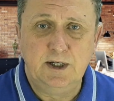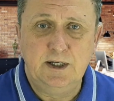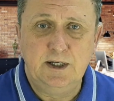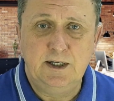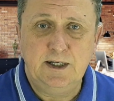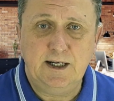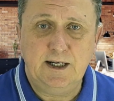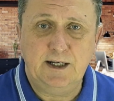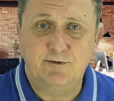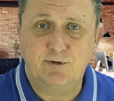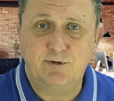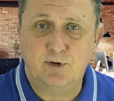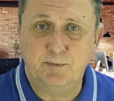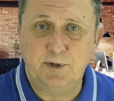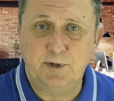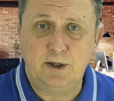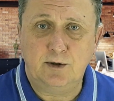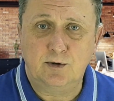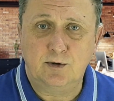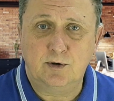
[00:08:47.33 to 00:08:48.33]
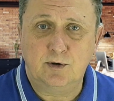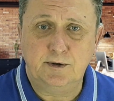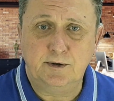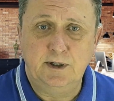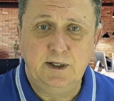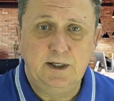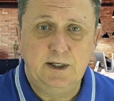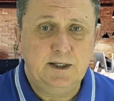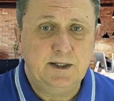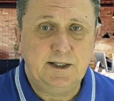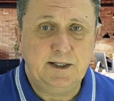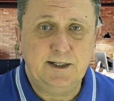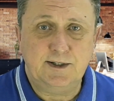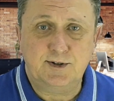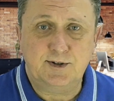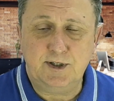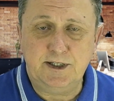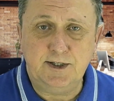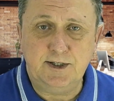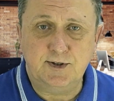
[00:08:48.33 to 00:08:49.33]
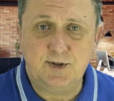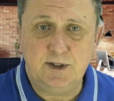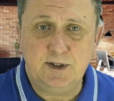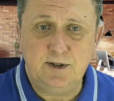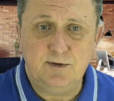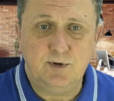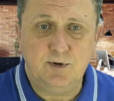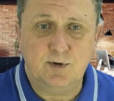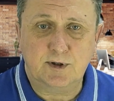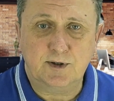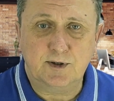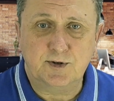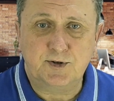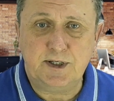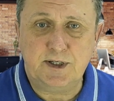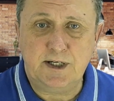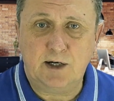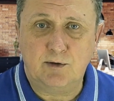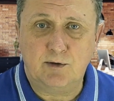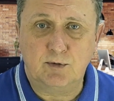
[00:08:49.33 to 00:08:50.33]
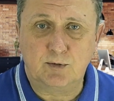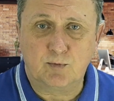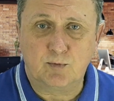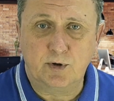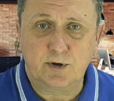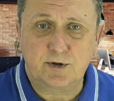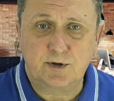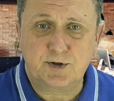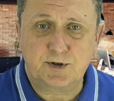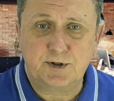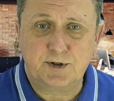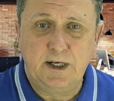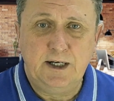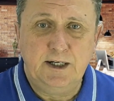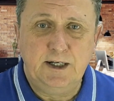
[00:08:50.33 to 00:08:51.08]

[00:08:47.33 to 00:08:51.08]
And from there on, it's easy. You can see how it works.